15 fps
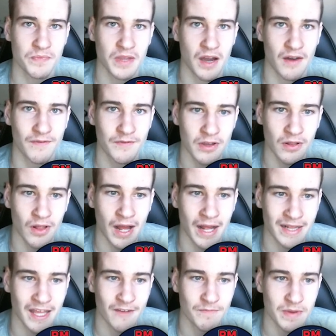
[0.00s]
I feel
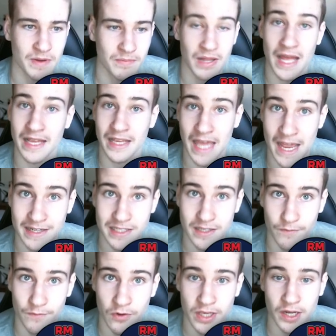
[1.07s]
like they've been playing
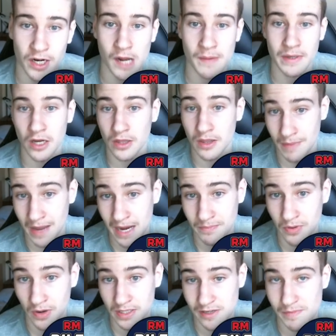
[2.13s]
excellent footy at home. I know the
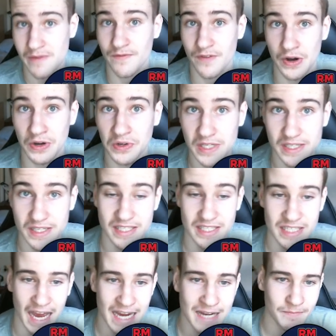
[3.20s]
Magpies have been very good
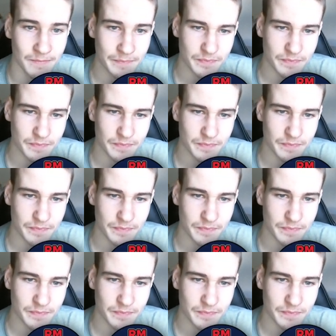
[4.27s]
interstate,